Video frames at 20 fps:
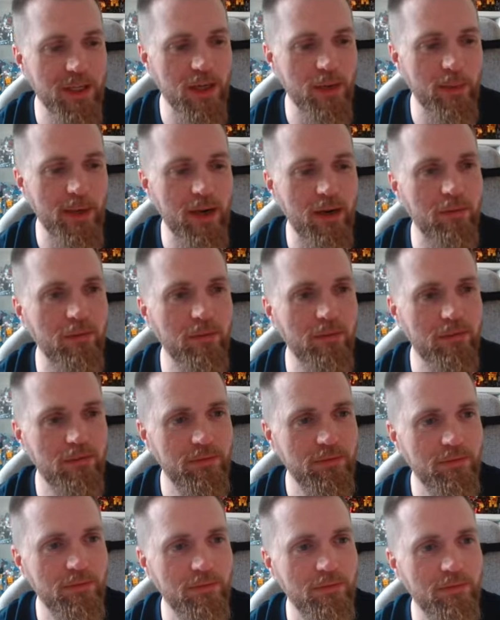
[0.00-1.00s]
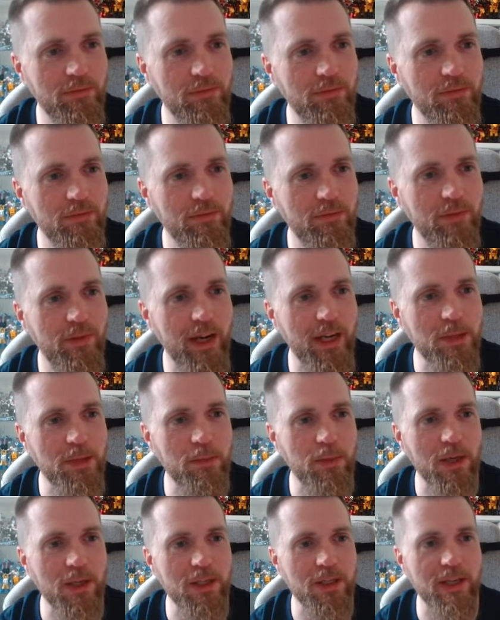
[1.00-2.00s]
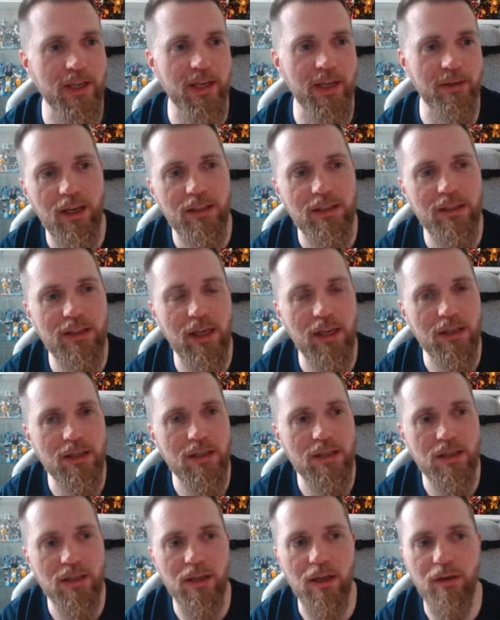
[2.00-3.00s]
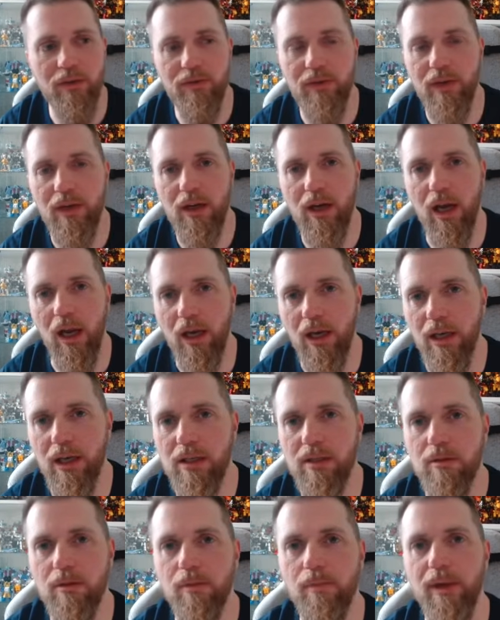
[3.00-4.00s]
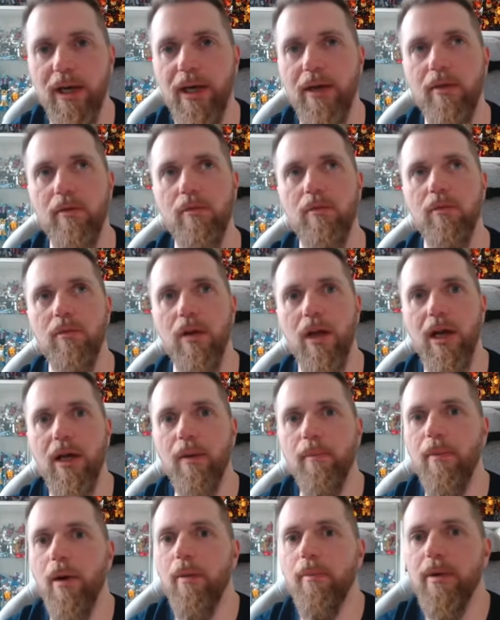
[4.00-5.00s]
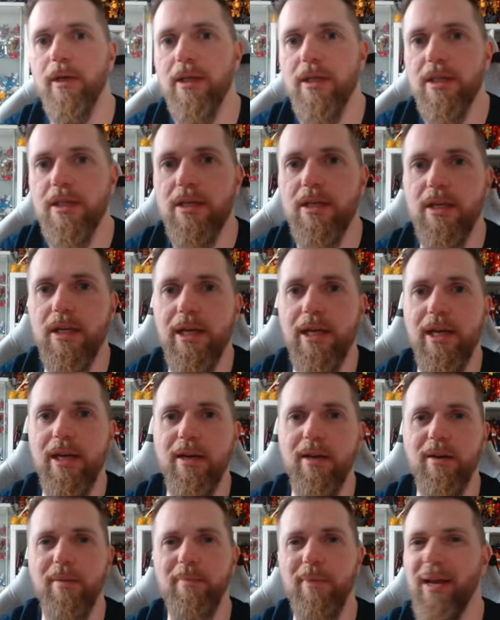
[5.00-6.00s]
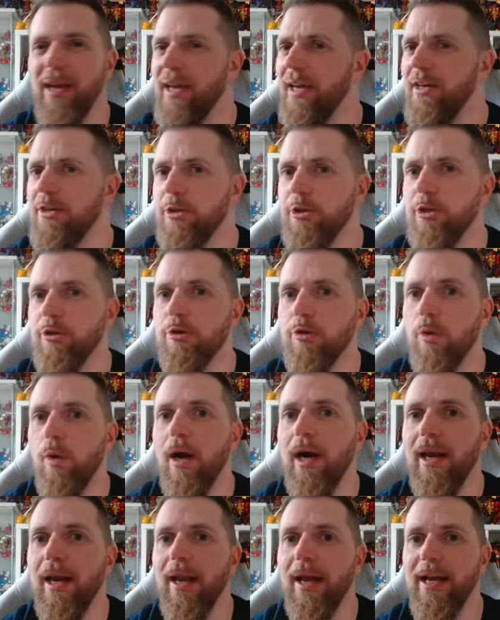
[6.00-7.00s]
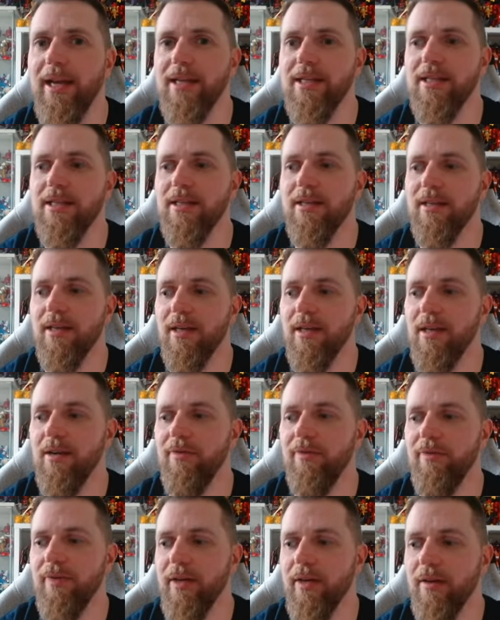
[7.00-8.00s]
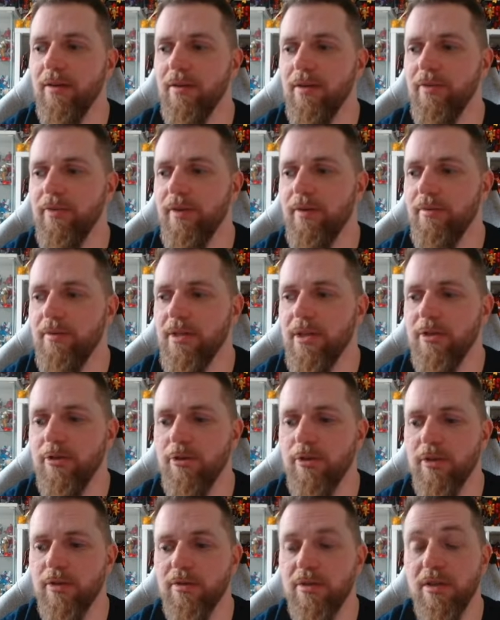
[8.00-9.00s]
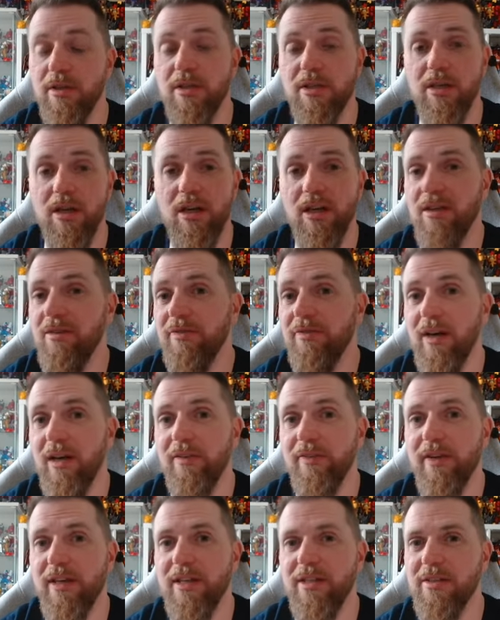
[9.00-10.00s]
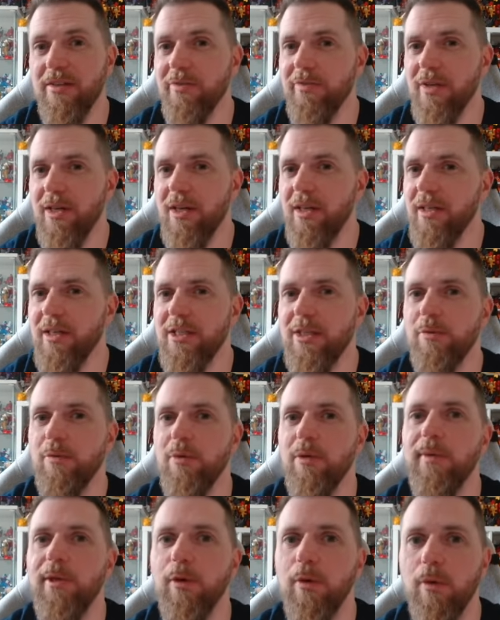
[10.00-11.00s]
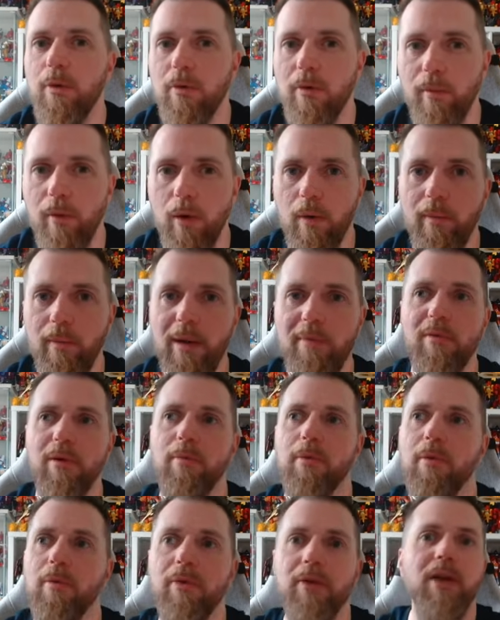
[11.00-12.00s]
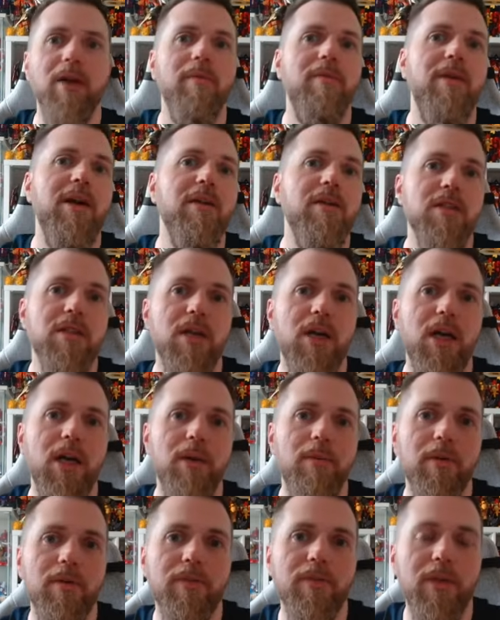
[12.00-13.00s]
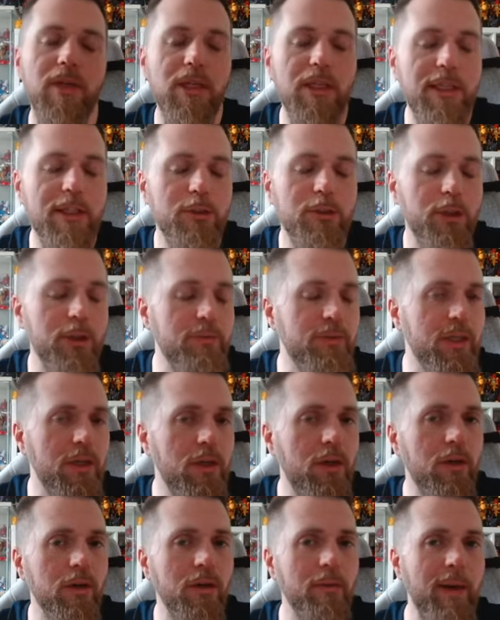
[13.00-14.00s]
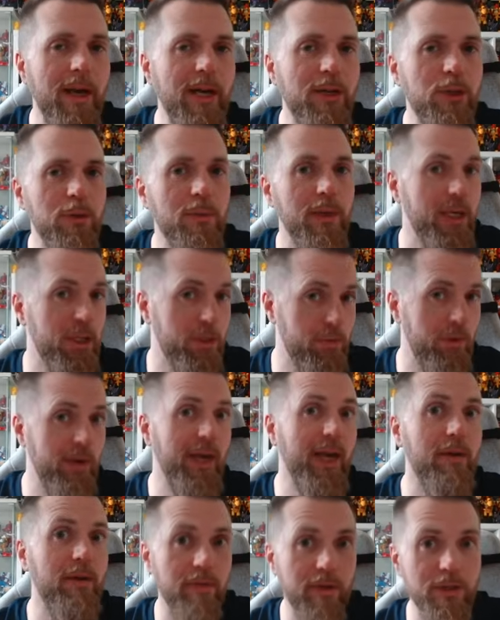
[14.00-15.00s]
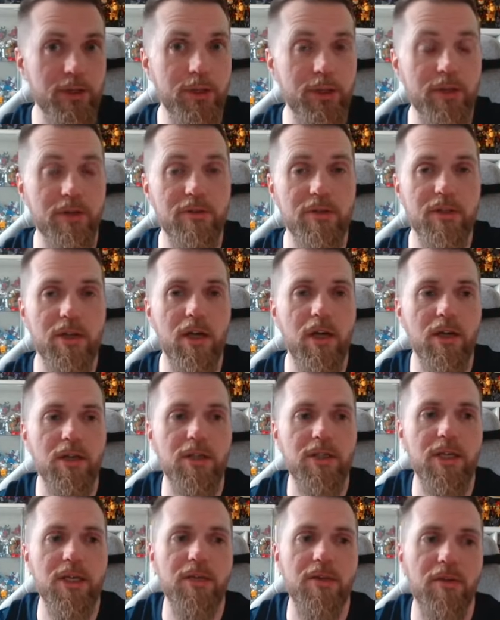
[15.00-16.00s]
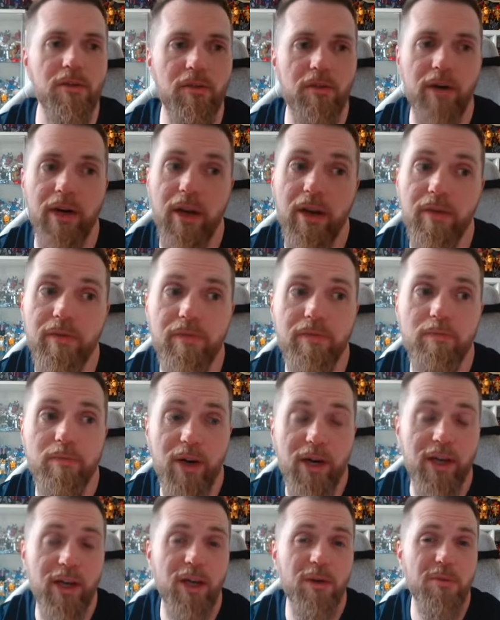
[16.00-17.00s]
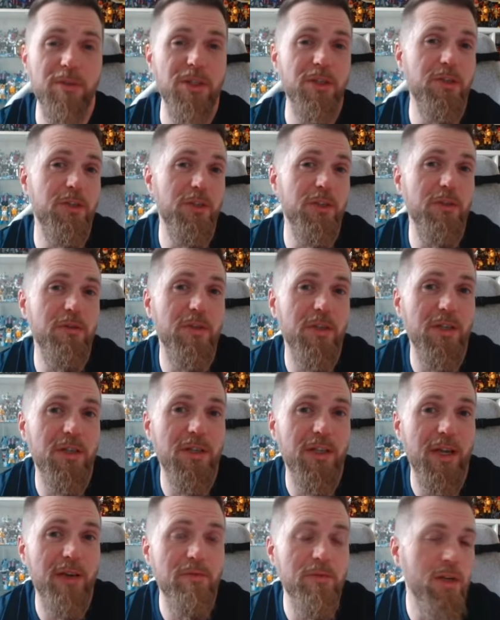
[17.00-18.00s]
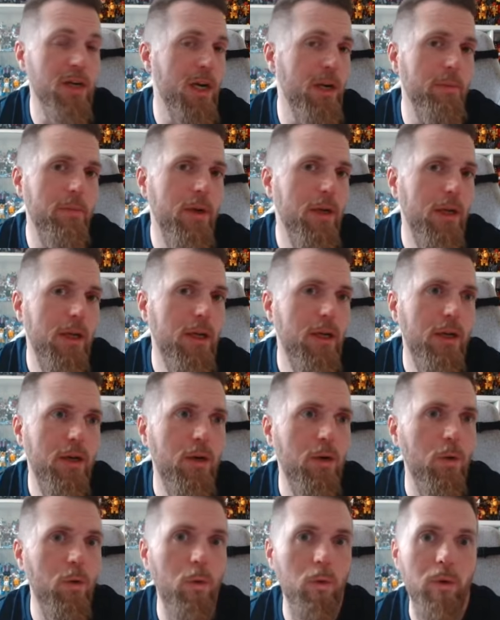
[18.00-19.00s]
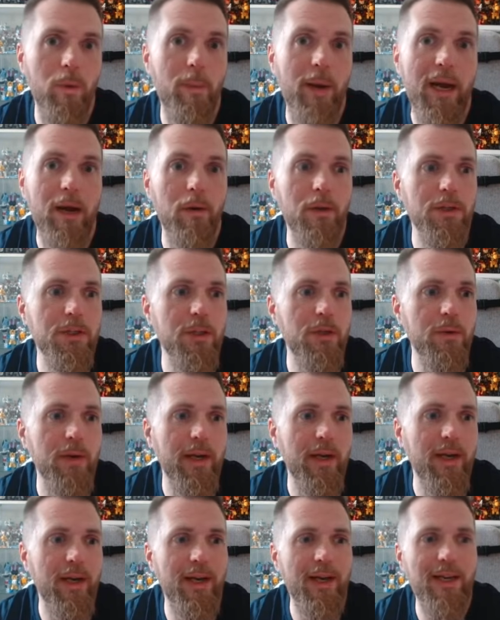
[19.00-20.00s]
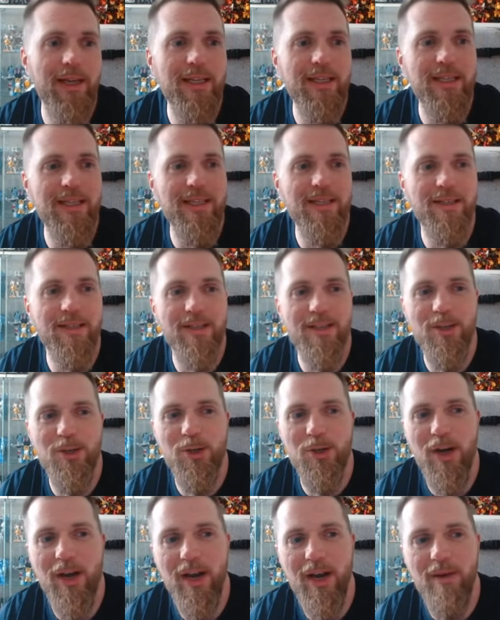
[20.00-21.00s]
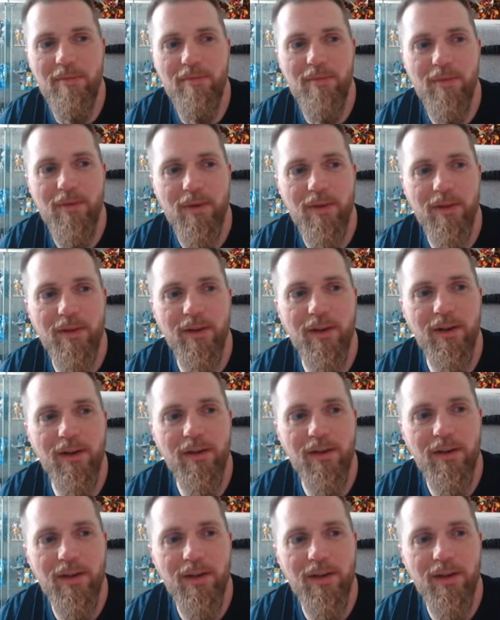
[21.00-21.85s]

about. S+ tier. Does suffer a little bit like Abominus in being introduced quite late. And I feel if he was introduced at the start of 5 Faces of Darkness, it would have been all the more memorable. Think about the time of Triptychon and Metroplex when they were introduced start of Season 3. If Predaking was introduced at the same time, all the power to it. And it's a shame that